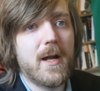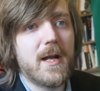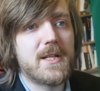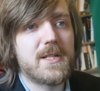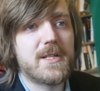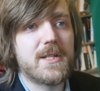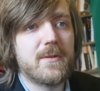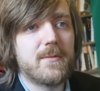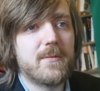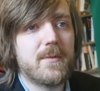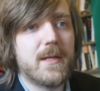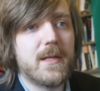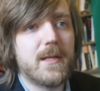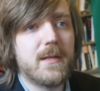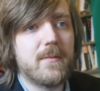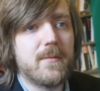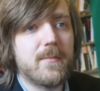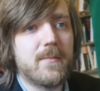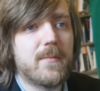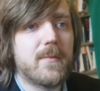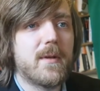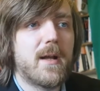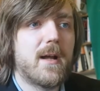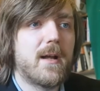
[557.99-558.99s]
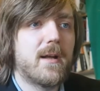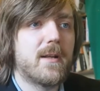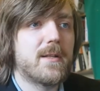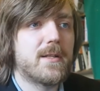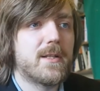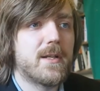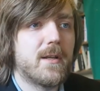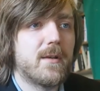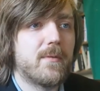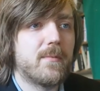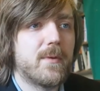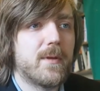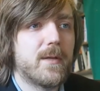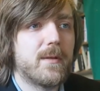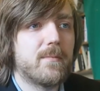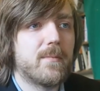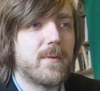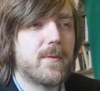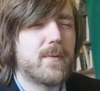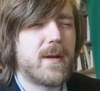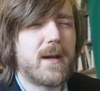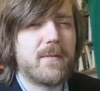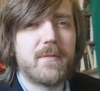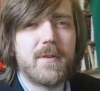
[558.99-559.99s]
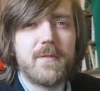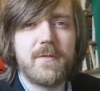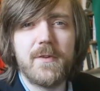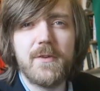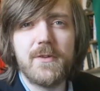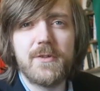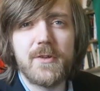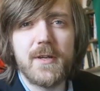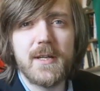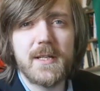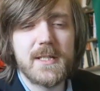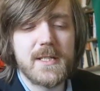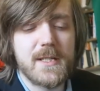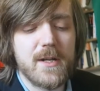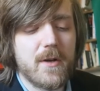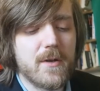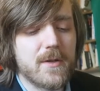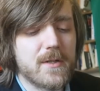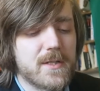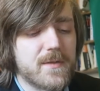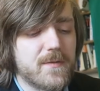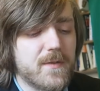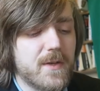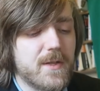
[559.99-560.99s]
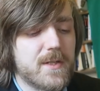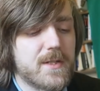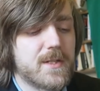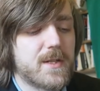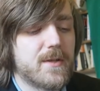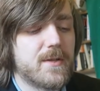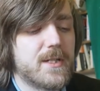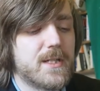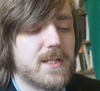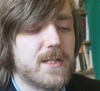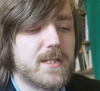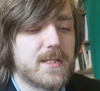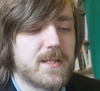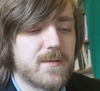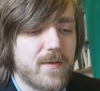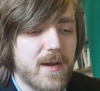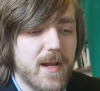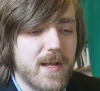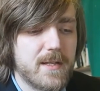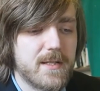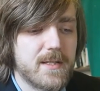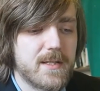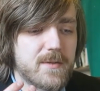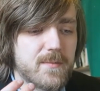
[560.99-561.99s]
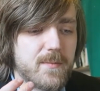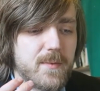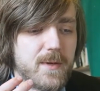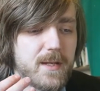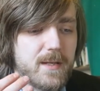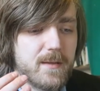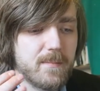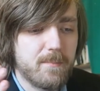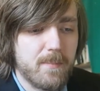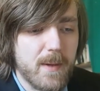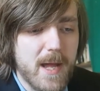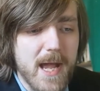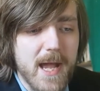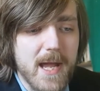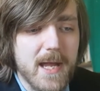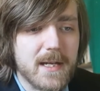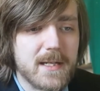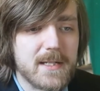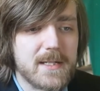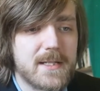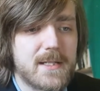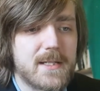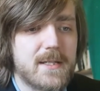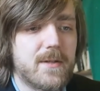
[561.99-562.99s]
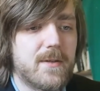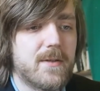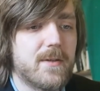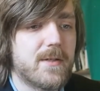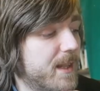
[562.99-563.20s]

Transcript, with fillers: I actually we uh, we were having a few drinks in Oxford, so she's friends with Bex.